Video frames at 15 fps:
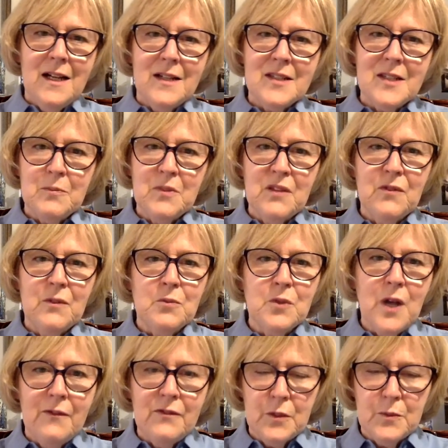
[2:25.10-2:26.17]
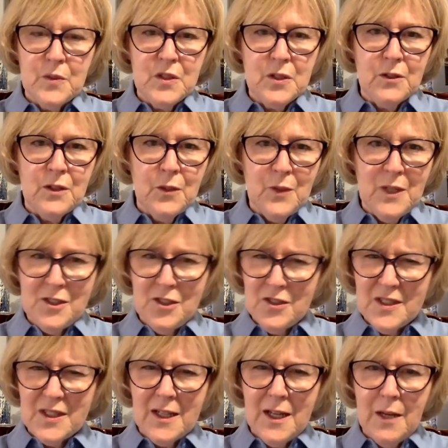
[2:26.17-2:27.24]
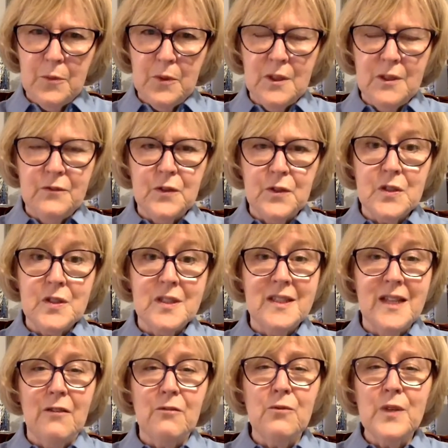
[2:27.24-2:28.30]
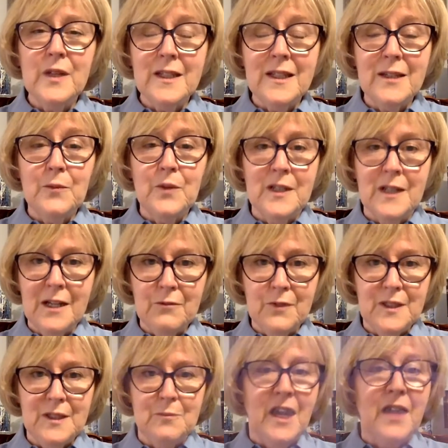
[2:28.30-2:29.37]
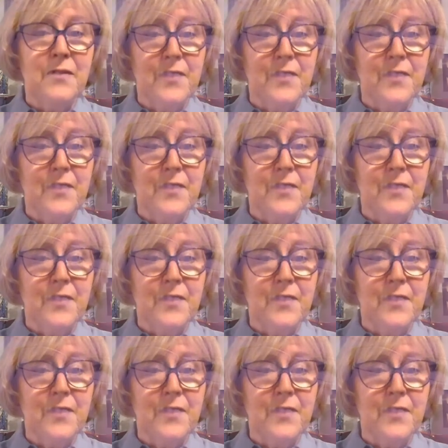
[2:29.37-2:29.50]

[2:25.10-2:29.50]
something from Proverbs 31, just a couple of verses that really, when I read them, I